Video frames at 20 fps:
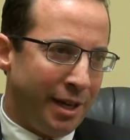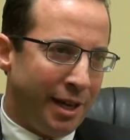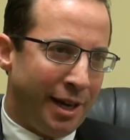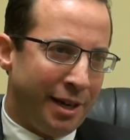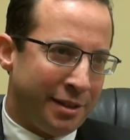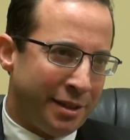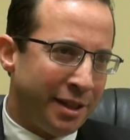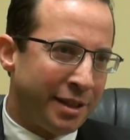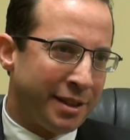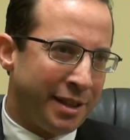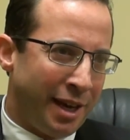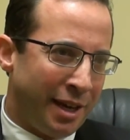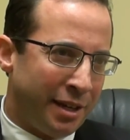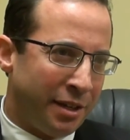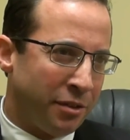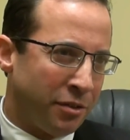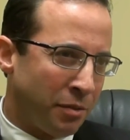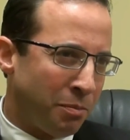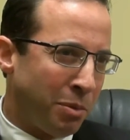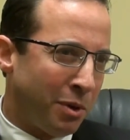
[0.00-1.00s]
I think that
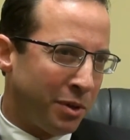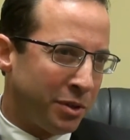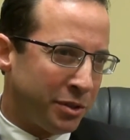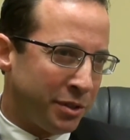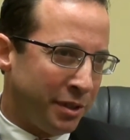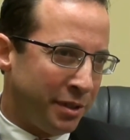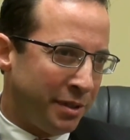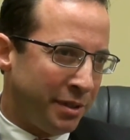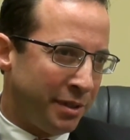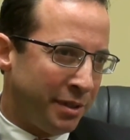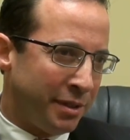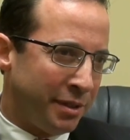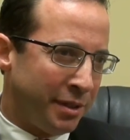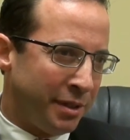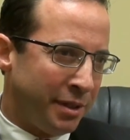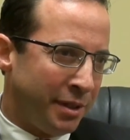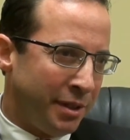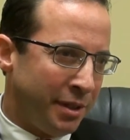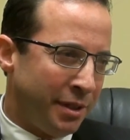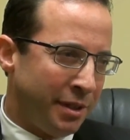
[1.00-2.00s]
is a person
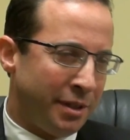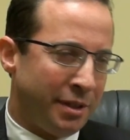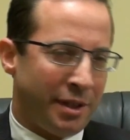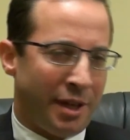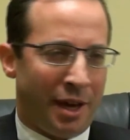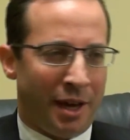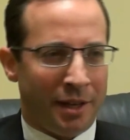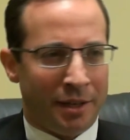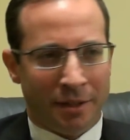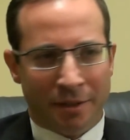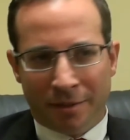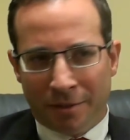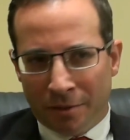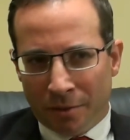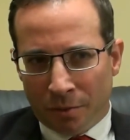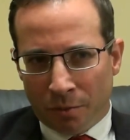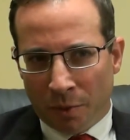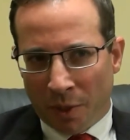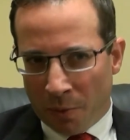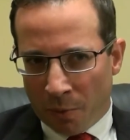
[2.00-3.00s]
that
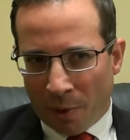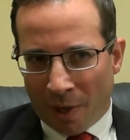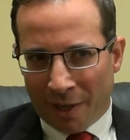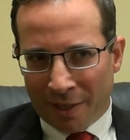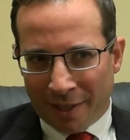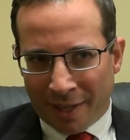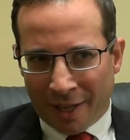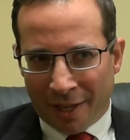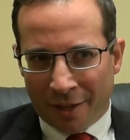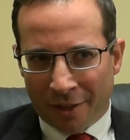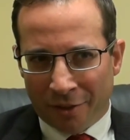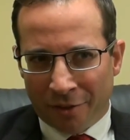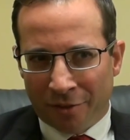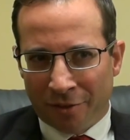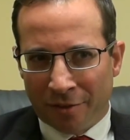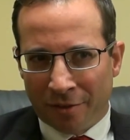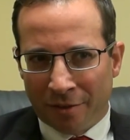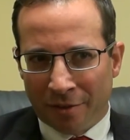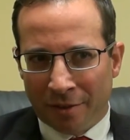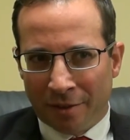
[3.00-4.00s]
we want
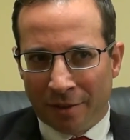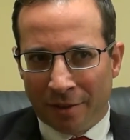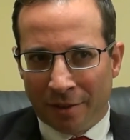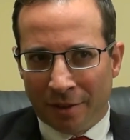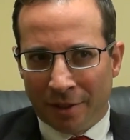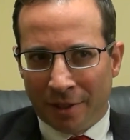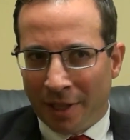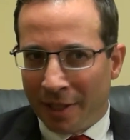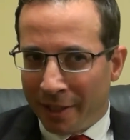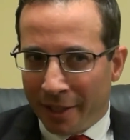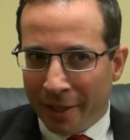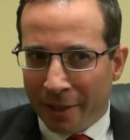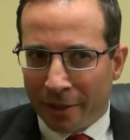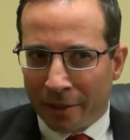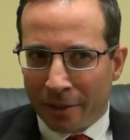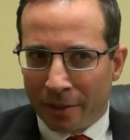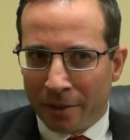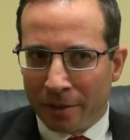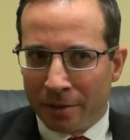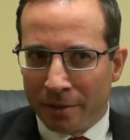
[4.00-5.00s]
as a
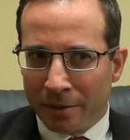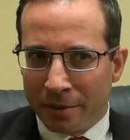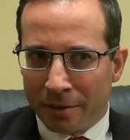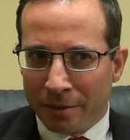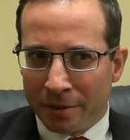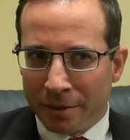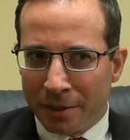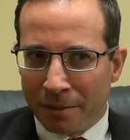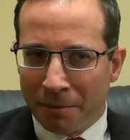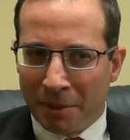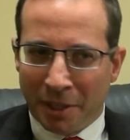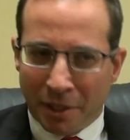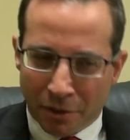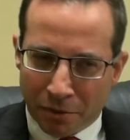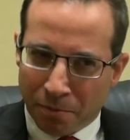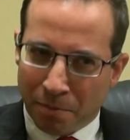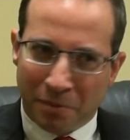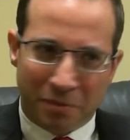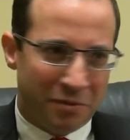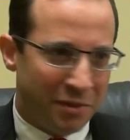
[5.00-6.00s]
leader. I mean,
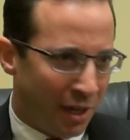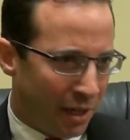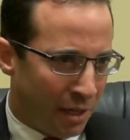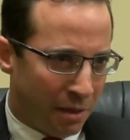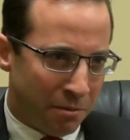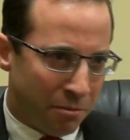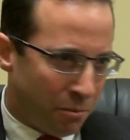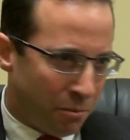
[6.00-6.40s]
he's done it